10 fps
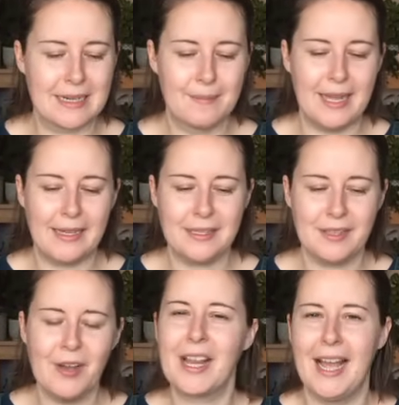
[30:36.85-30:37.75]
and I'm
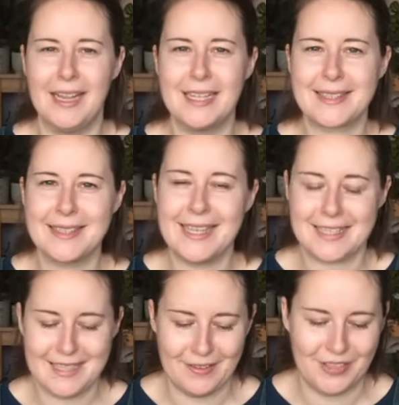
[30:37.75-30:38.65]
like, okay, let's
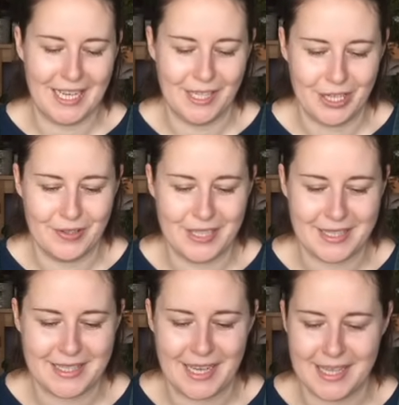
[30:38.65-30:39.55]
let's give that a go
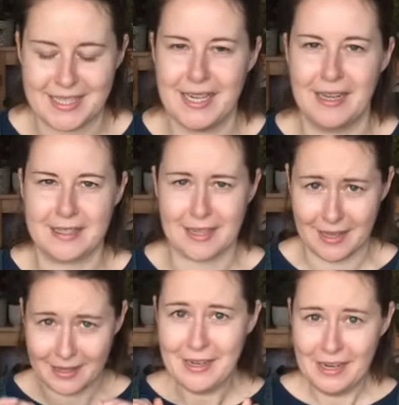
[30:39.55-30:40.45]
this year, seeing as that,